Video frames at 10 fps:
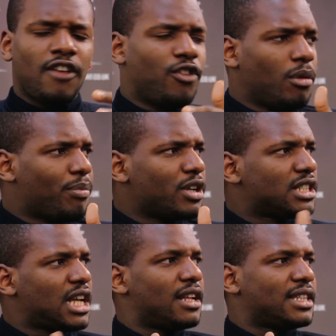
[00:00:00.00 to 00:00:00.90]
for my
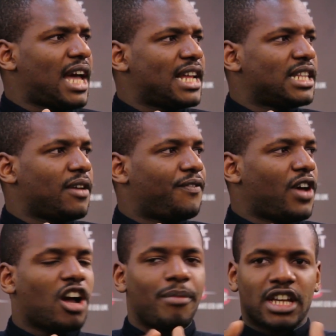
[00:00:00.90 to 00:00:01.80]
brothers that are dead and everything.
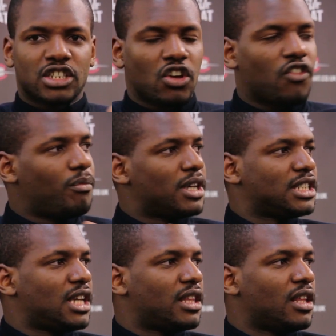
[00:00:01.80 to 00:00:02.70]
I can make a song for my
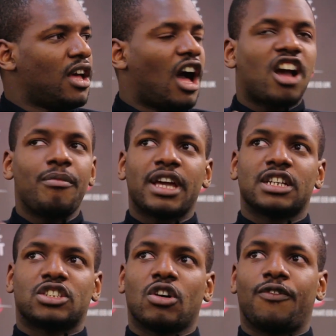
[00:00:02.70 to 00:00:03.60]
son. I can make
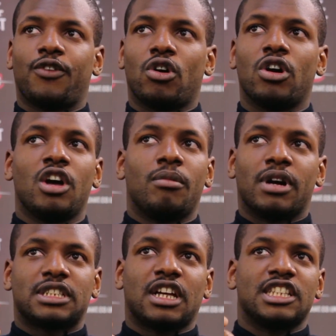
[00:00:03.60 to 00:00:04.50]
a song for
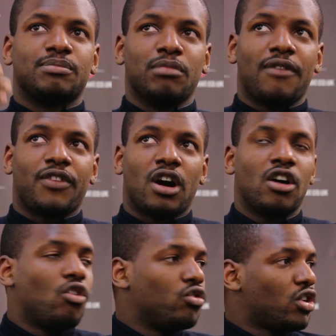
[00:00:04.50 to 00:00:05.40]
my son's mother,
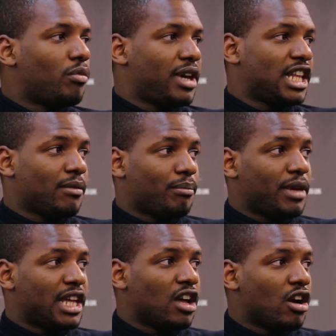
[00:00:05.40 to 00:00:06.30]
although me and
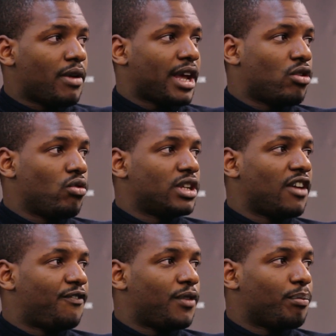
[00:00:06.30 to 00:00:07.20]
me and her ain't cool and
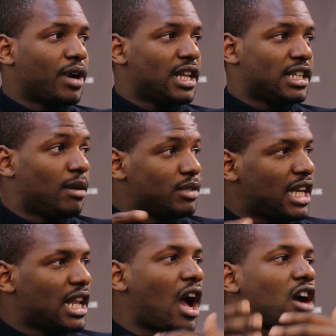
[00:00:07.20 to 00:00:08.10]
everything. But you know I'm
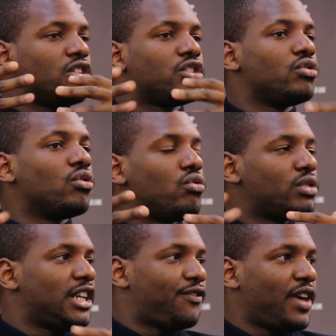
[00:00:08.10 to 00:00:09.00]
saying? I can do all these